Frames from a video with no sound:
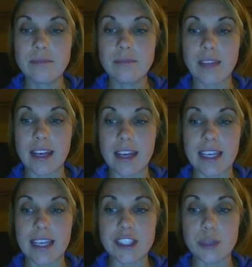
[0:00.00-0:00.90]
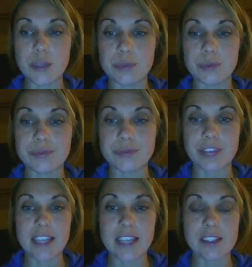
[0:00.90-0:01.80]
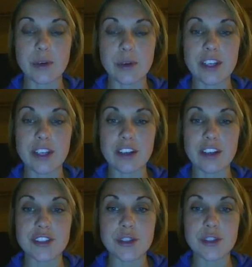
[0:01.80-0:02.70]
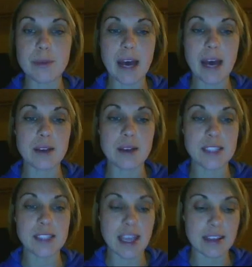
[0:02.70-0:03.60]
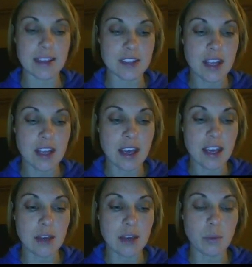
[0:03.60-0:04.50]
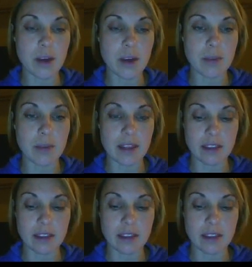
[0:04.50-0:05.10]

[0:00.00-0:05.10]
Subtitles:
and I get 2. Right? So here are 2 pounds gained in 1 month.